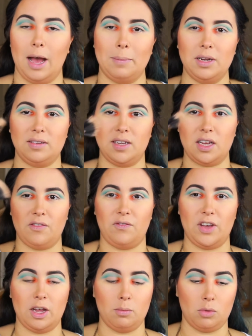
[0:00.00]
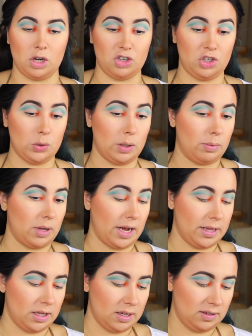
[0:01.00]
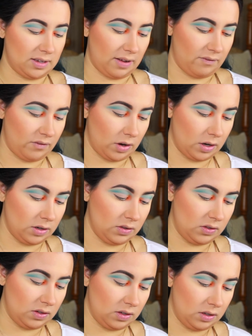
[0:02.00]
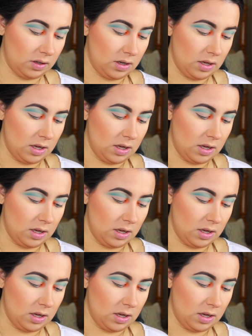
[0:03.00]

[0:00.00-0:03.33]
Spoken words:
I'm going to take a fan brush to apply this at first.